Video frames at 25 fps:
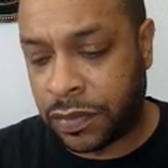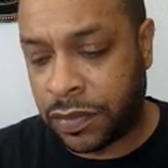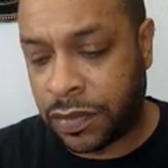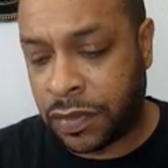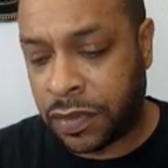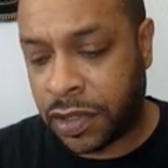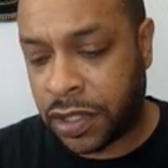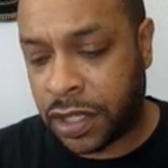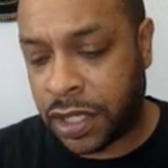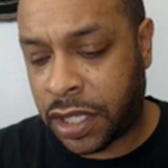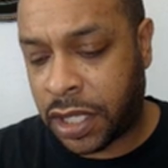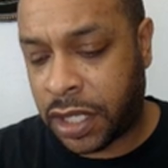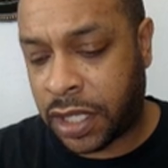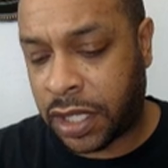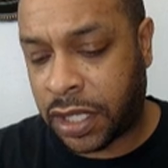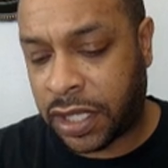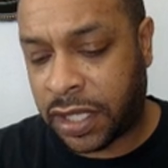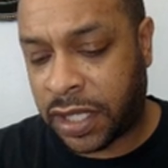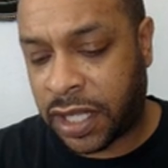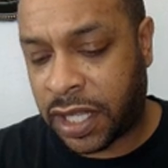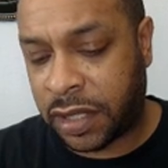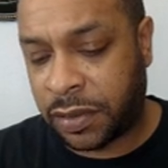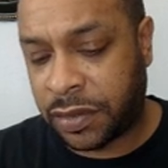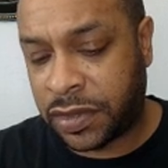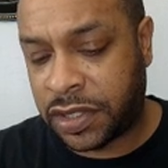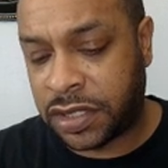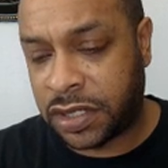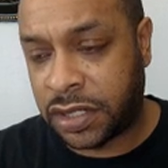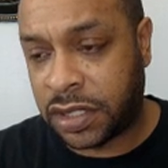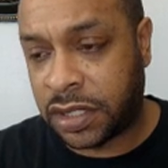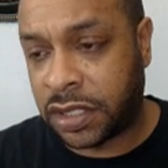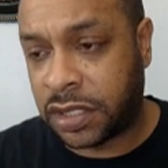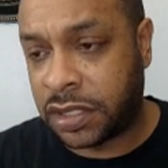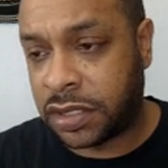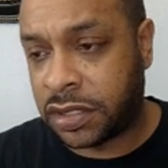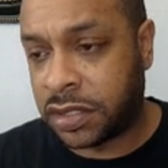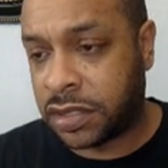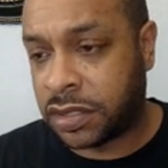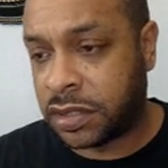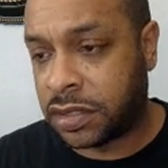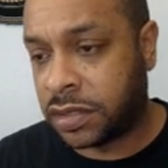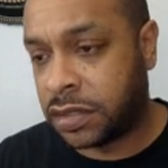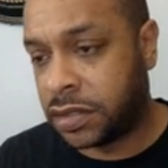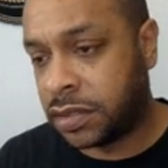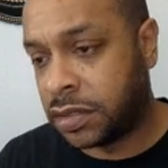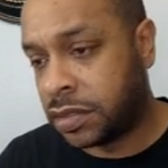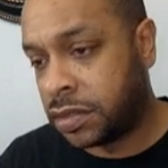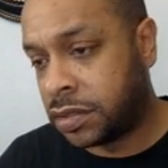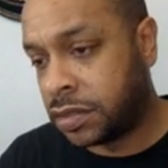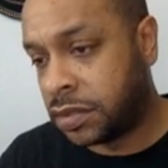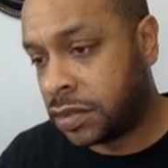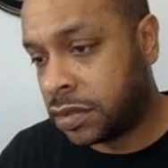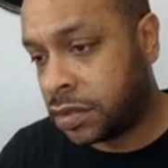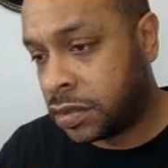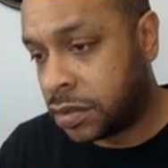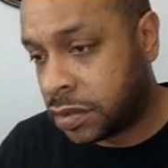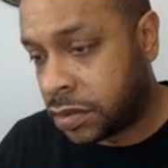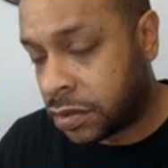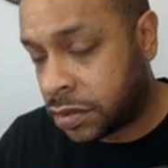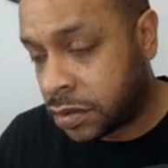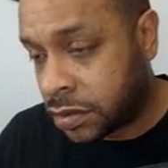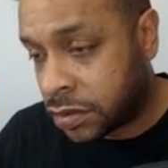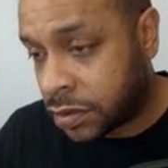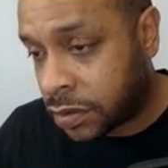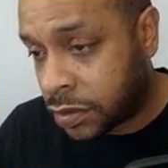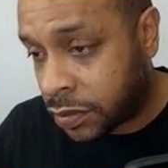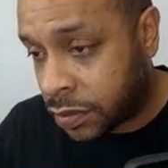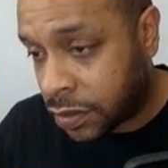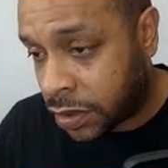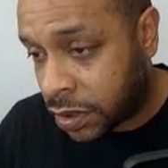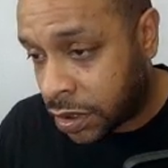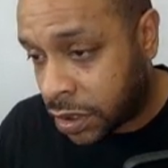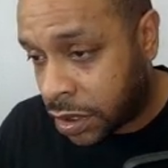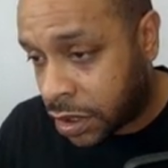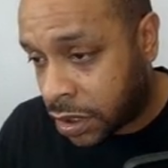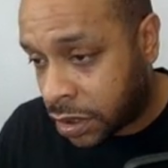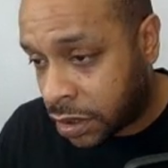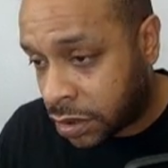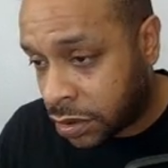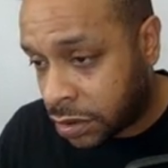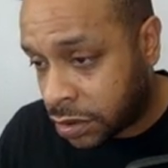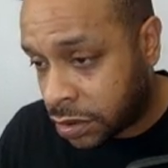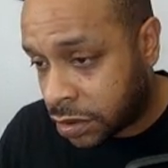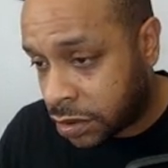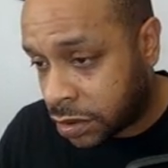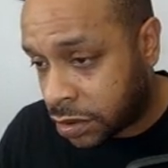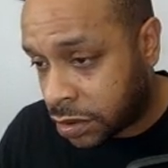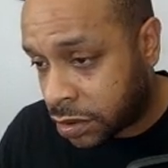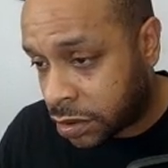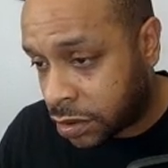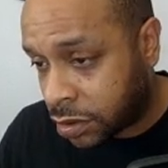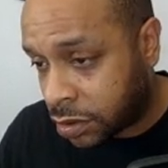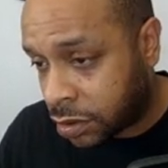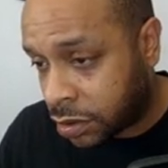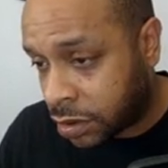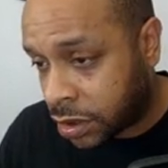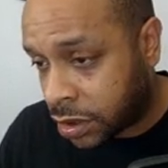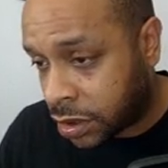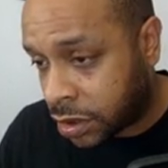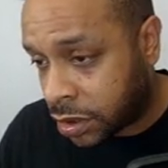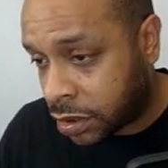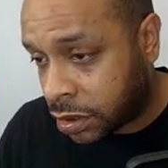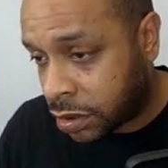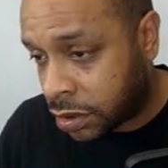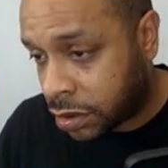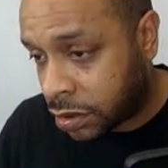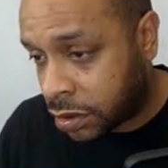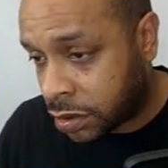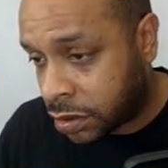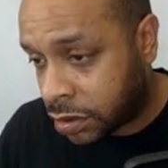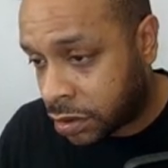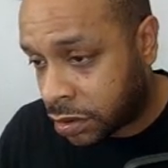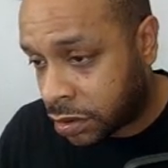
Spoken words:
going to add Klima to this. Why not? Let's go there.